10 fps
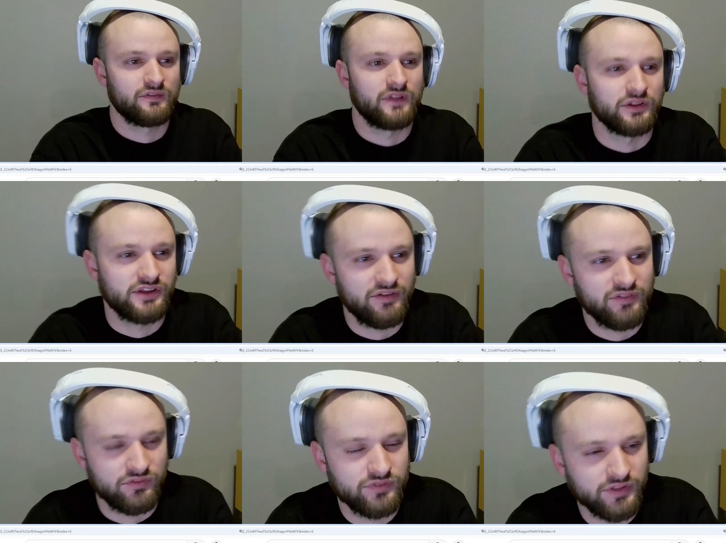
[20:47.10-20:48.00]
I was having a
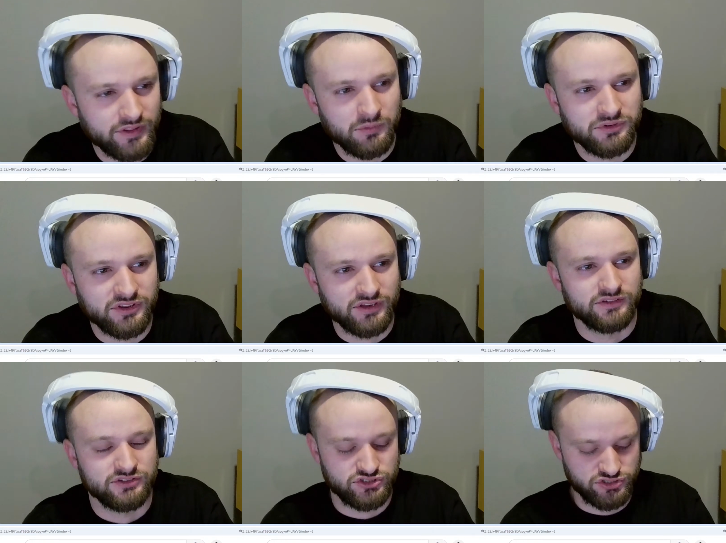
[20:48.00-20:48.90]
feeling I wasn't getting
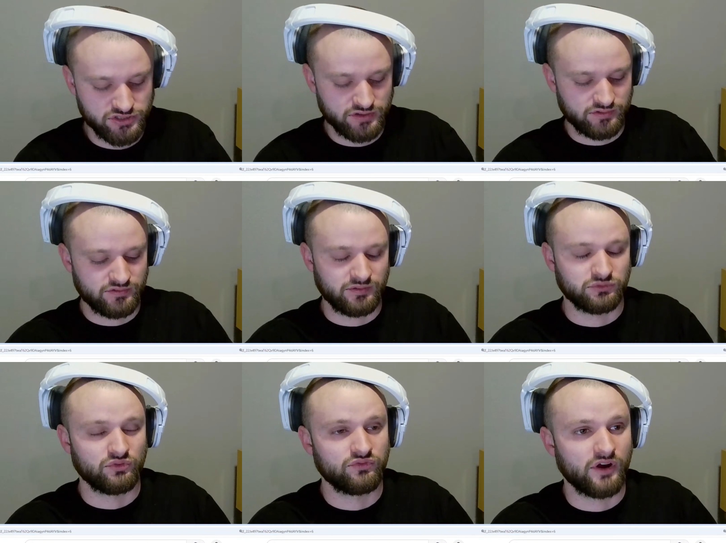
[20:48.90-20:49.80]
this shit. I'm so
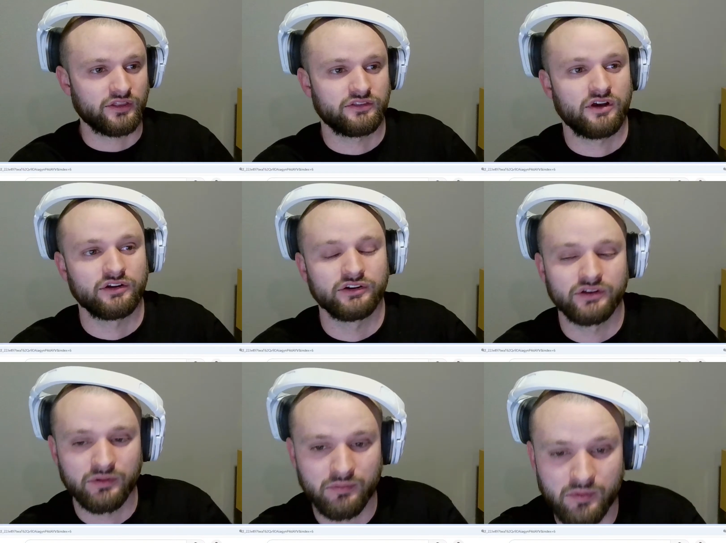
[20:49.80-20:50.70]
fucking tired.
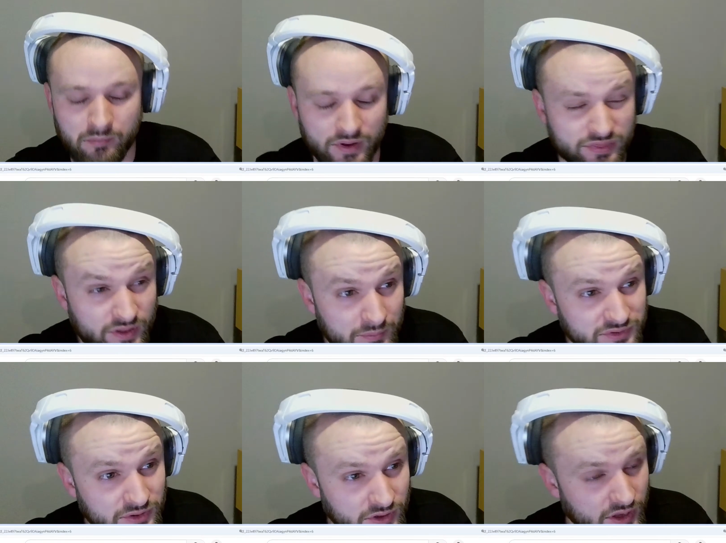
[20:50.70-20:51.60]
I think I'm
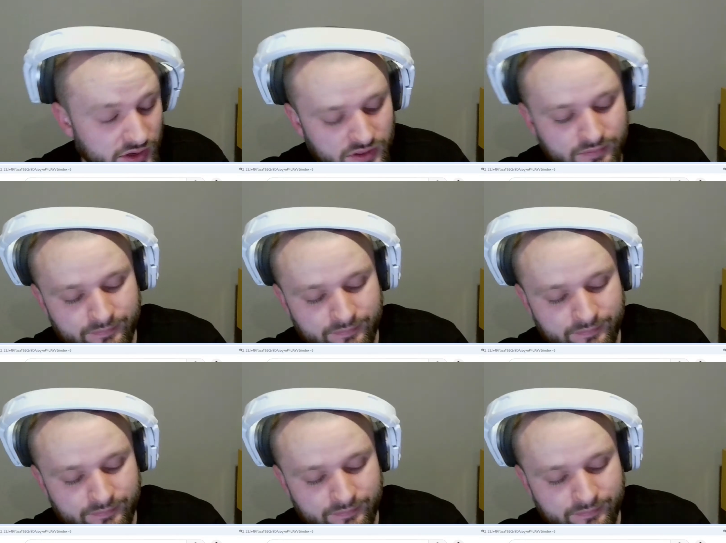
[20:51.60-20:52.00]
still getting it.